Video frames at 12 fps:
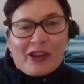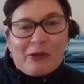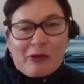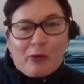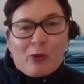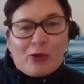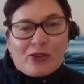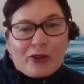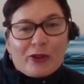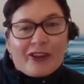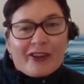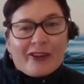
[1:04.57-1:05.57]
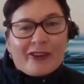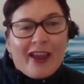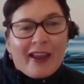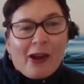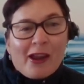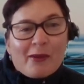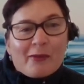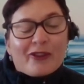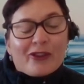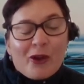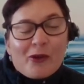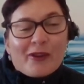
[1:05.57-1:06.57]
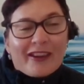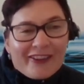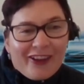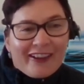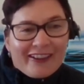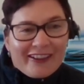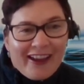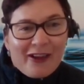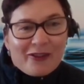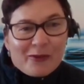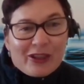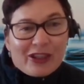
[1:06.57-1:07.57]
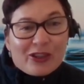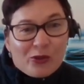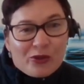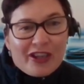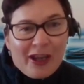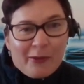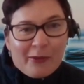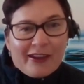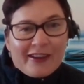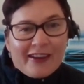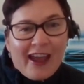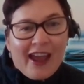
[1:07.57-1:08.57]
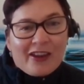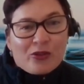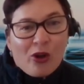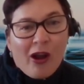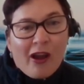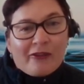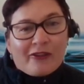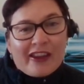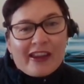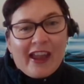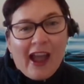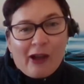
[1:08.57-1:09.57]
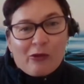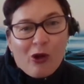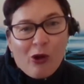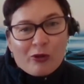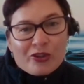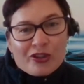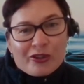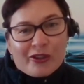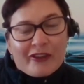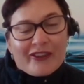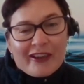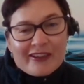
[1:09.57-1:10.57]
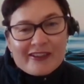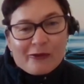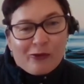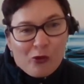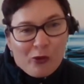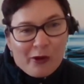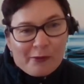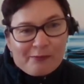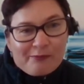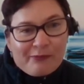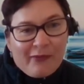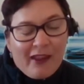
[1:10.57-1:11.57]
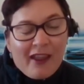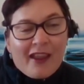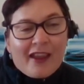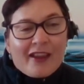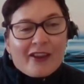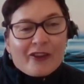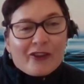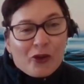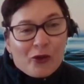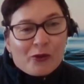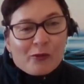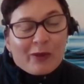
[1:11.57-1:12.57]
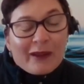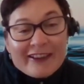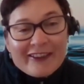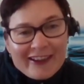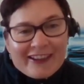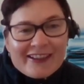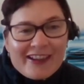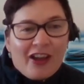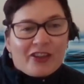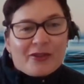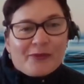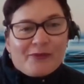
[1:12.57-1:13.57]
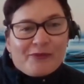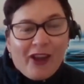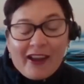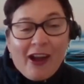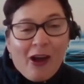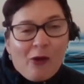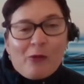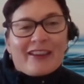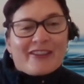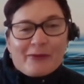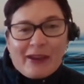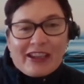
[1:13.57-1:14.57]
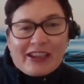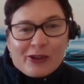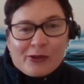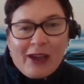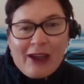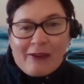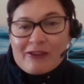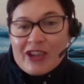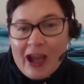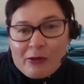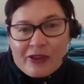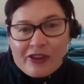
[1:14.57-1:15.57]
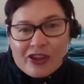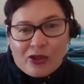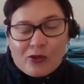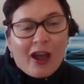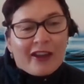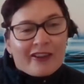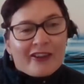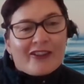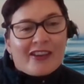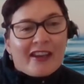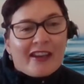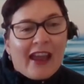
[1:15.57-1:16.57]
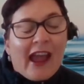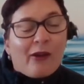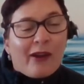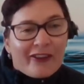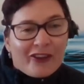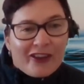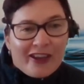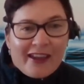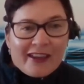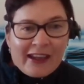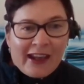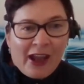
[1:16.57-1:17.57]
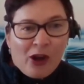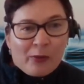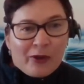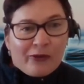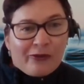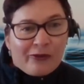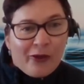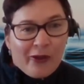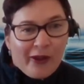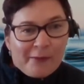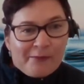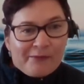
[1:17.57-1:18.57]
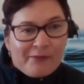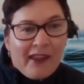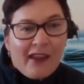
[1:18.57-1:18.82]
working with the producers and I am so excited now to be your champion and drive the aquaculture sector forward. So please get in touch. I can't wait to meet you, have a chat with you, understand how SIA can help you further.